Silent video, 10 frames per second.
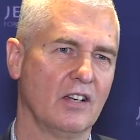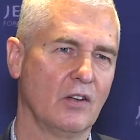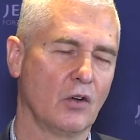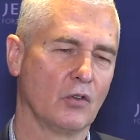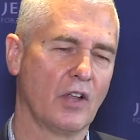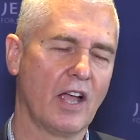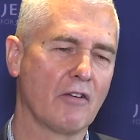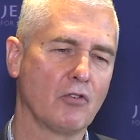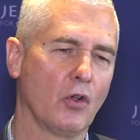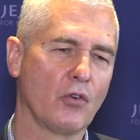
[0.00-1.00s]
You know, they
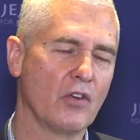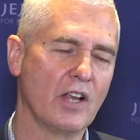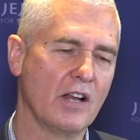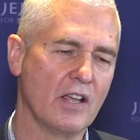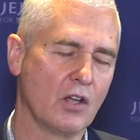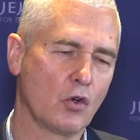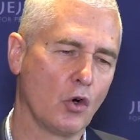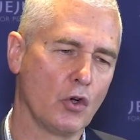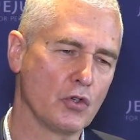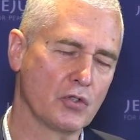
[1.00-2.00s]
have not really
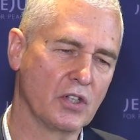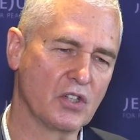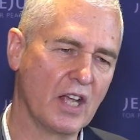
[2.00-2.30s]
caused this